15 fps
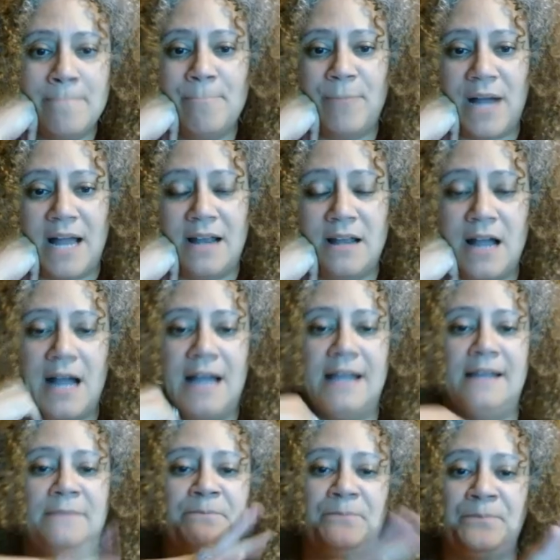But
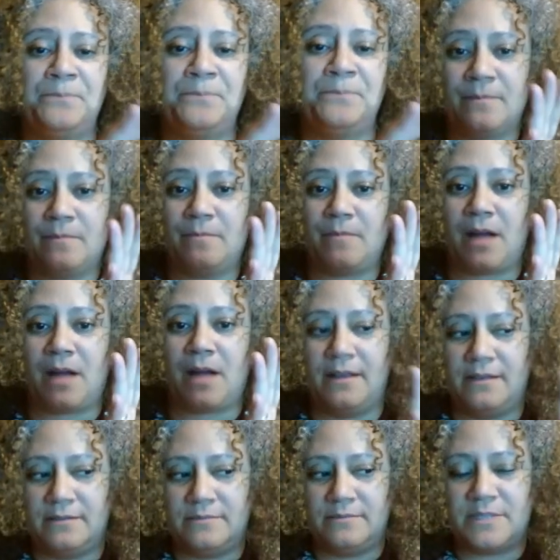I
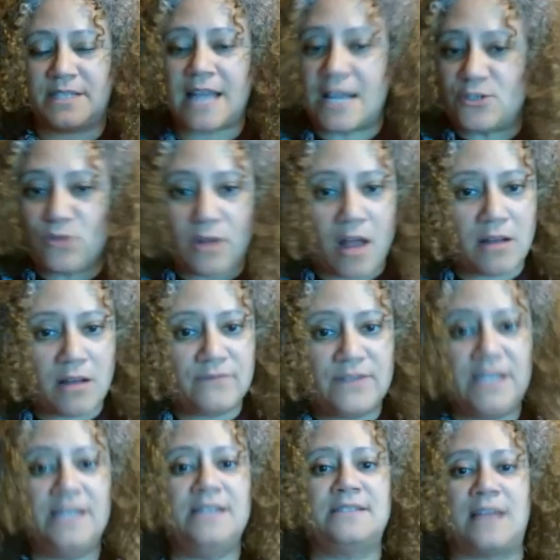schedule all of these.